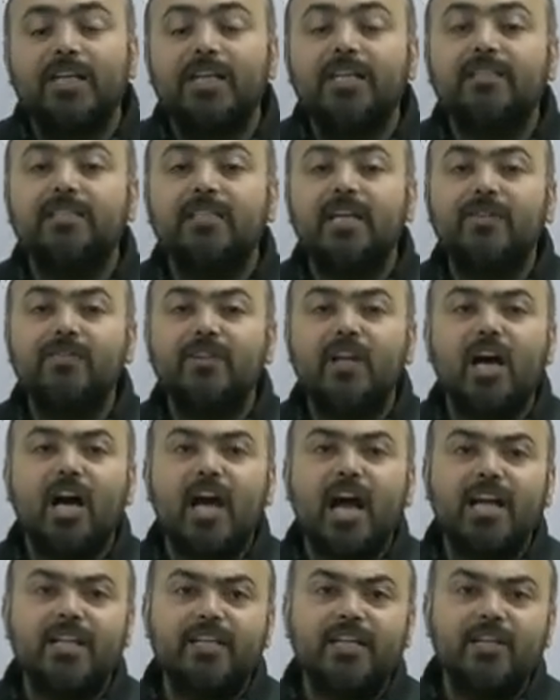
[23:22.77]
He served,
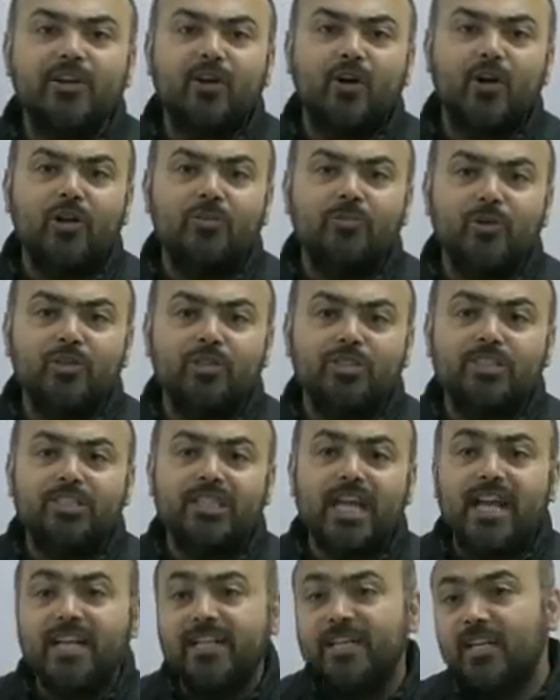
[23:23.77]
I think, almost
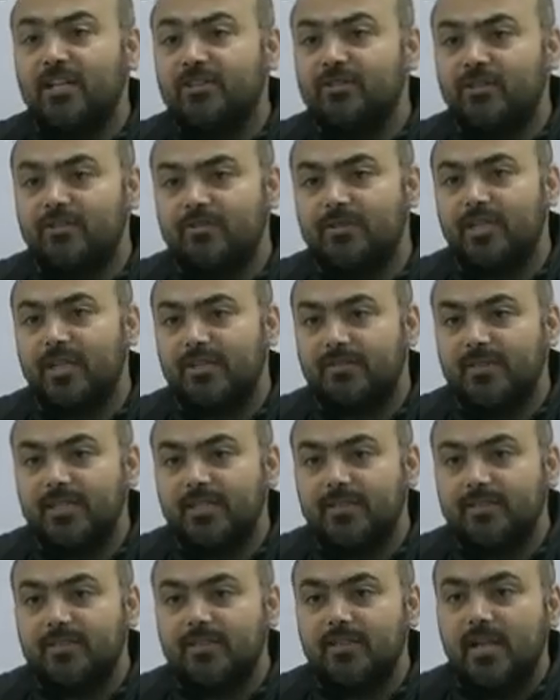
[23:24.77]
10 years of
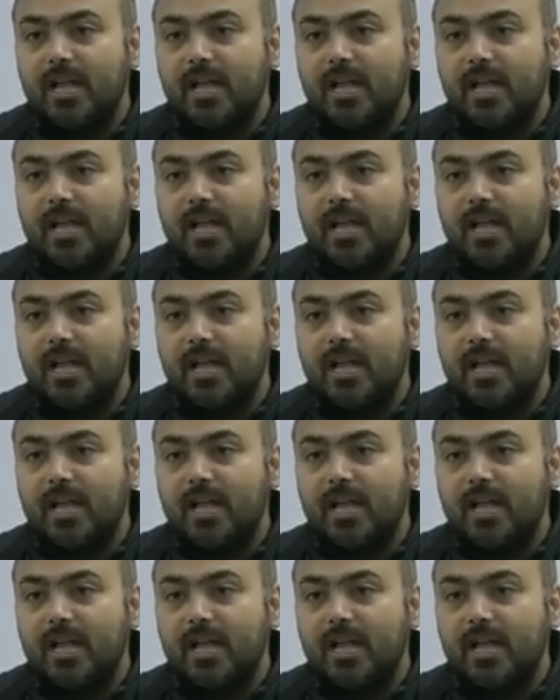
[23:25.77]
service.